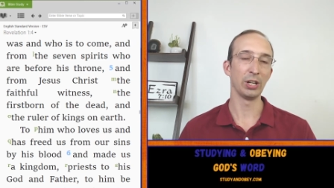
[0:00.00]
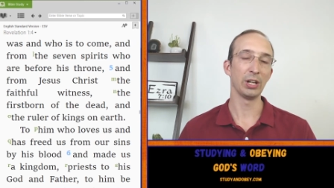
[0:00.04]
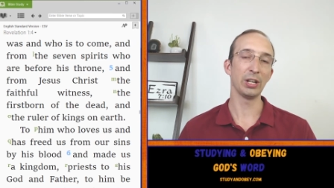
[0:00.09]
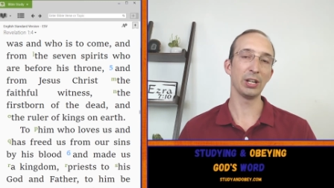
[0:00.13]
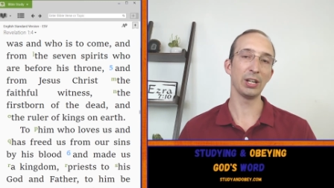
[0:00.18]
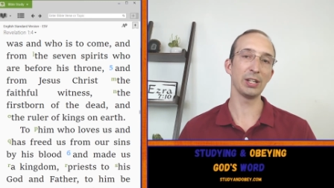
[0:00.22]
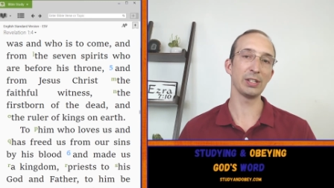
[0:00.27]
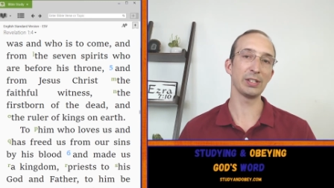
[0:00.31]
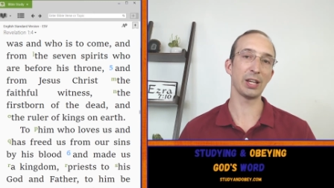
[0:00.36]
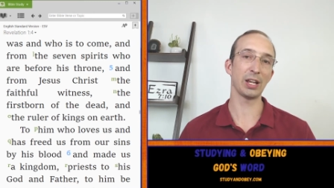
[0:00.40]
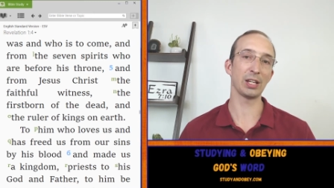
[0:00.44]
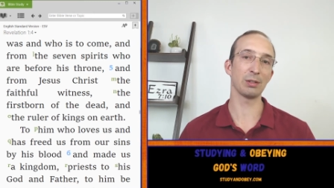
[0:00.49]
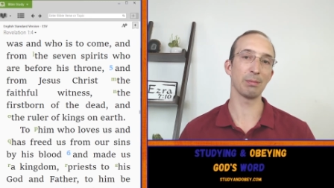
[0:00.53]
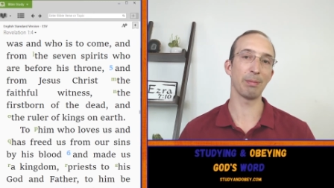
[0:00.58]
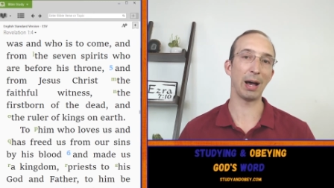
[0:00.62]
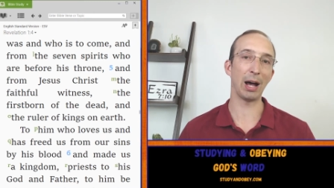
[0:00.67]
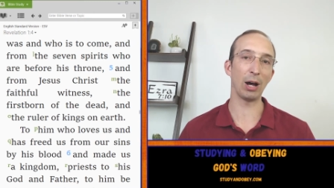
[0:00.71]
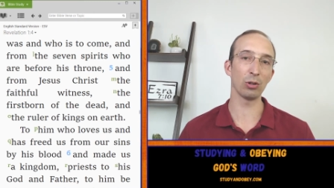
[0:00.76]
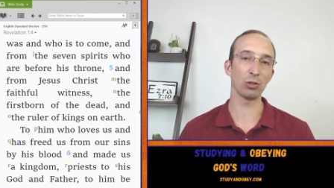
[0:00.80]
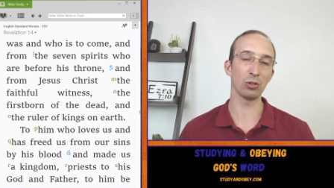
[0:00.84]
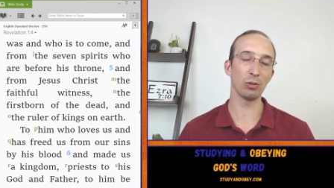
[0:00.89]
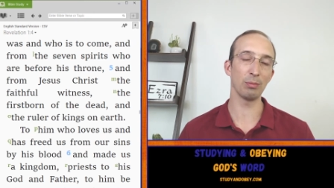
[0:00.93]
He says,
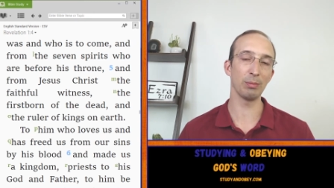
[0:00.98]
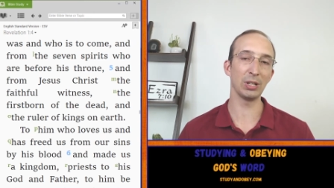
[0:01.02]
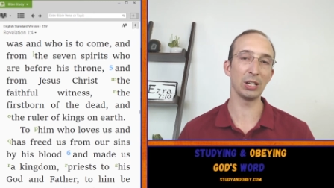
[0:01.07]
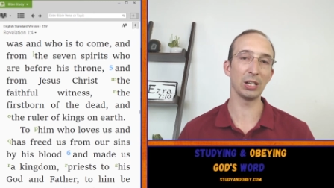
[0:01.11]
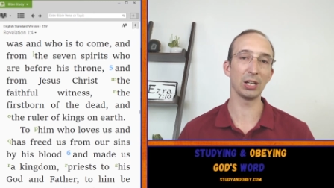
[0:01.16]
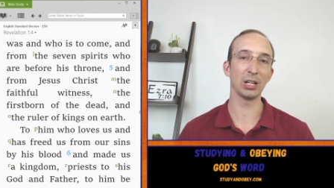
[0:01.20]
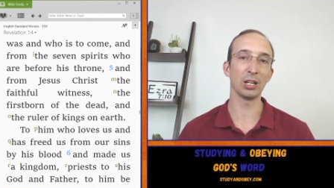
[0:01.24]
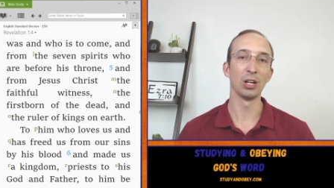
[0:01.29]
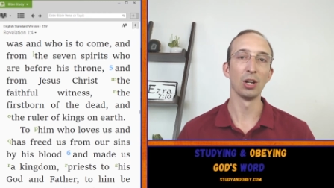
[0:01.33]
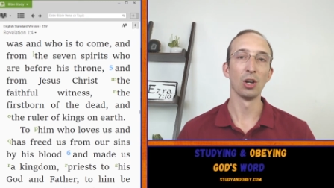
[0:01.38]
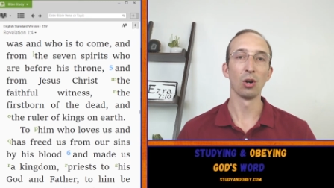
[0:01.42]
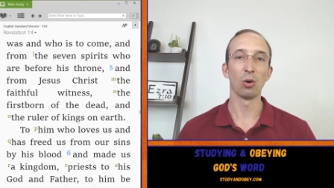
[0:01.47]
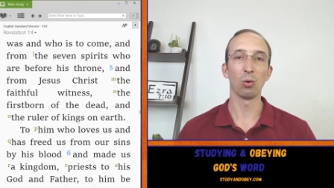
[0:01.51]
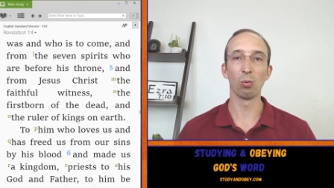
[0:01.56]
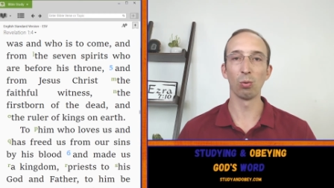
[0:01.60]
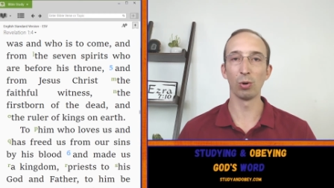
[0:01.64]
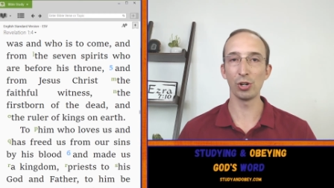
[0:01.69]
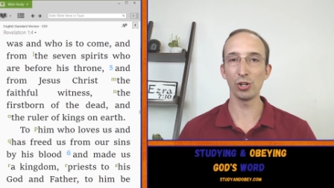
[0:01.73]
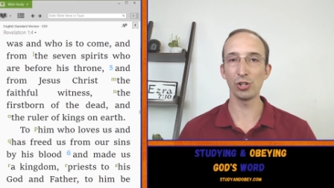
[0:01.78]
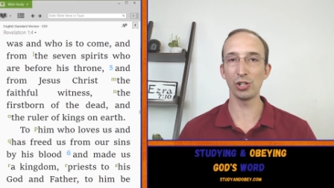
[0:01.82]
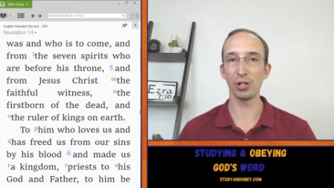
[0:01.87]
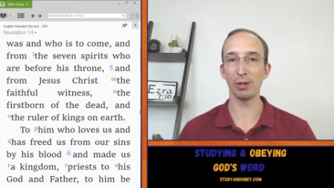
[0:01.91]
Bow to me,
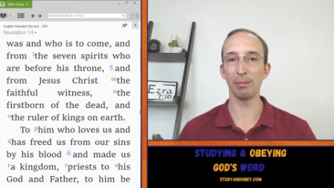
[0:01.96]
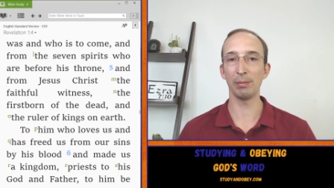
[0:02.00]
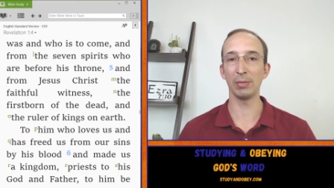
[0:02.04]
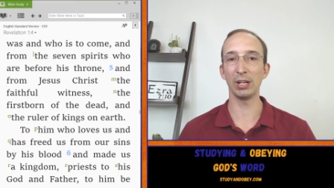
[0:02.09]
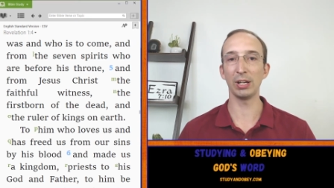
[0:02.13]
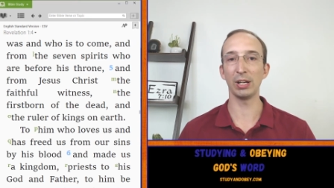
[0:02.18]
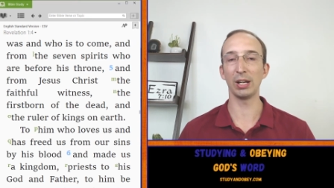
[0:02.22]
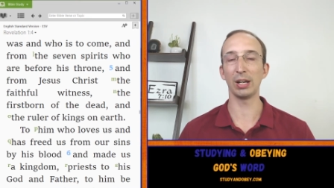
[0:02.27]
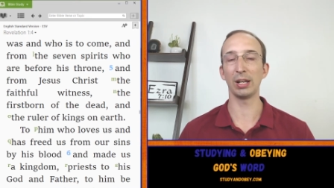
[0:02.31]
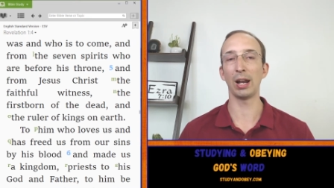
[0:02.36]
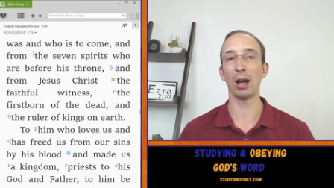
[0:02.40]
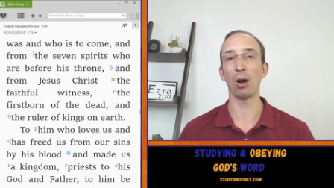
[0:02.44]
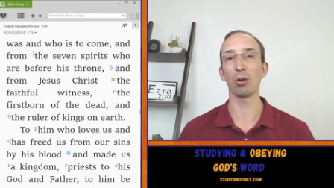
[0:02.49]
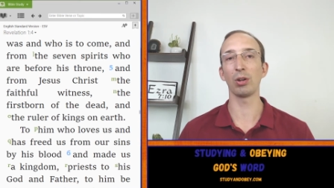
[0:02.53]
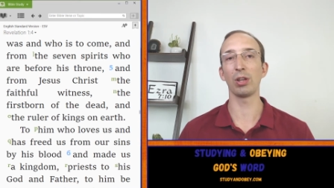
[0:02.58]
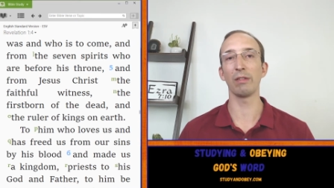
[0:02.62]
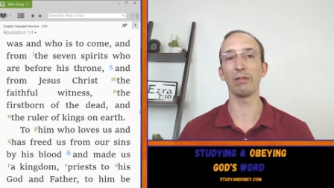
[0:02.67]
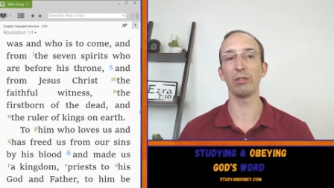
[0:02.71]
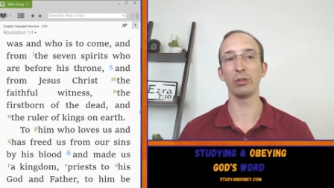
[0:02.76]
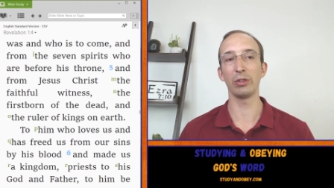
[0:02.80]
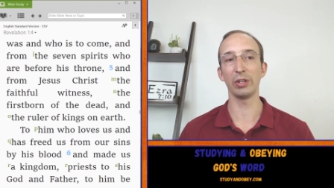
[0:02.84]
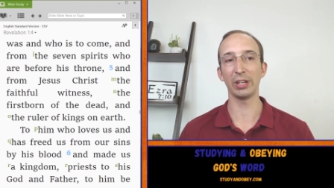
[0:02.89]
worship me, and I'll
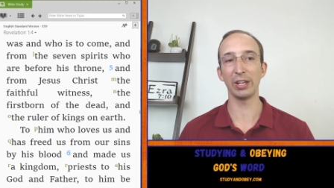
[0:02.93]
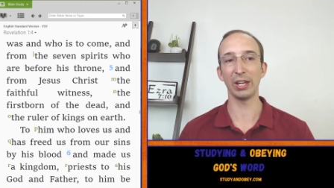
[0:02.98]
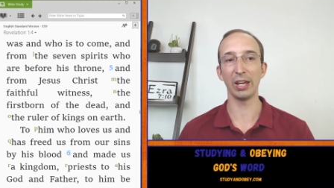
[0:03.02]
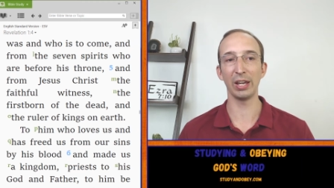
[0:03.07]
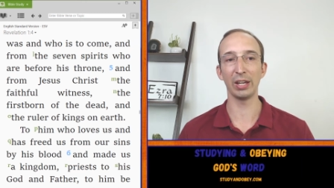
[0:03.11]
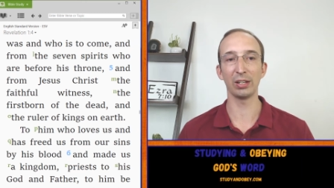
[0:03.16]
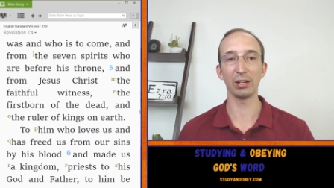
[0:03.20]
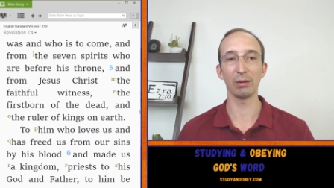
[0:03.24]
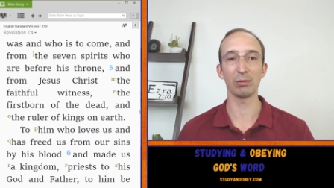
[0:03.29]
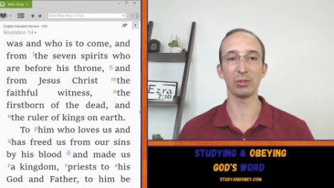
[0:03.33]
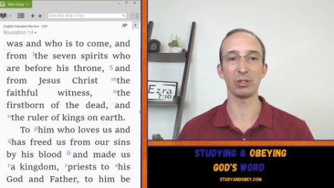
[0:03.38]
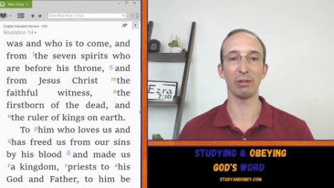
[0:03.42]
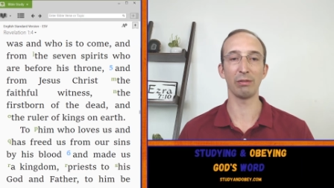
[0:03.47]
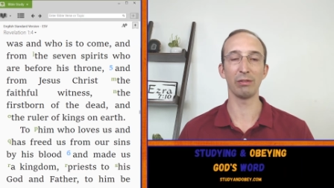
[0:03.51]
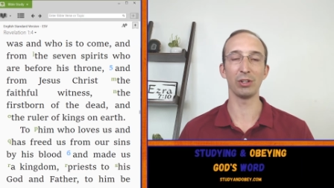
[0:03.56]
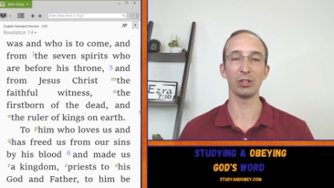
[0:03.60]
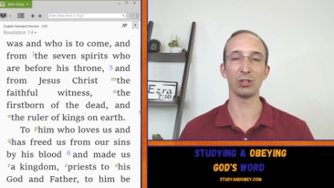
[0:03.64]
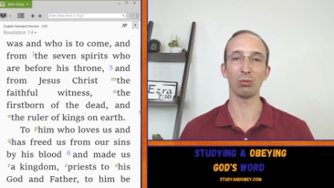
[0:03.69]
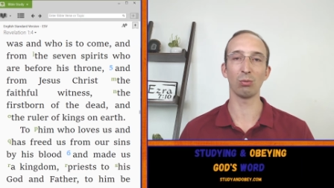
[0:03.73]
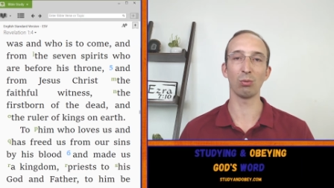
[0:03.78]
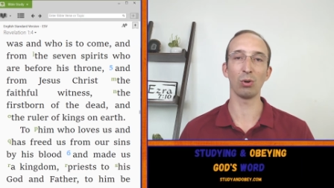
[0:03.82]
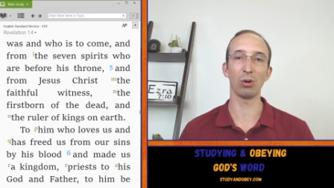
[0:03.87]
give you the kingdoms of
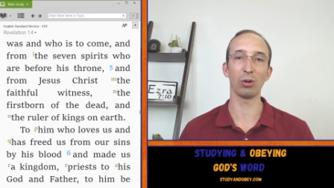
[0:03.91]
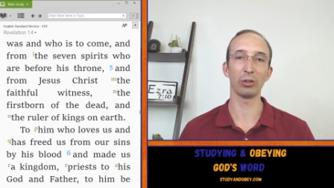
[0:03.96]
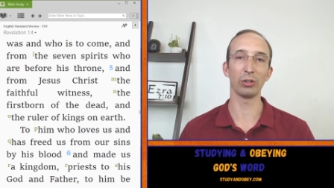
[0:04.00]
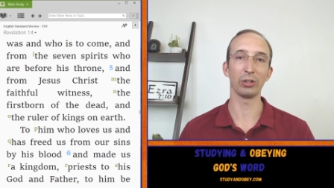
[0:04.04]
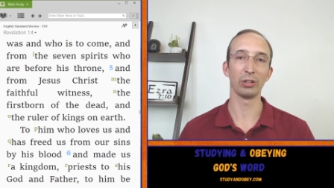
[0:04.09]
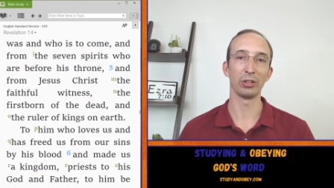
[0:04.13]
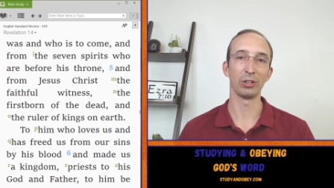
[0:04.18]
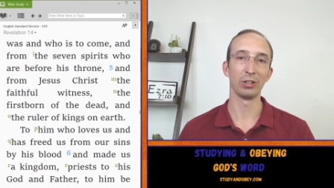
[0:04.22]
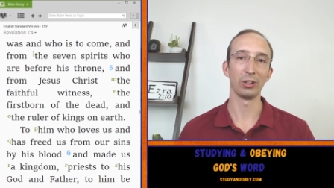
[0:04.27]
this world.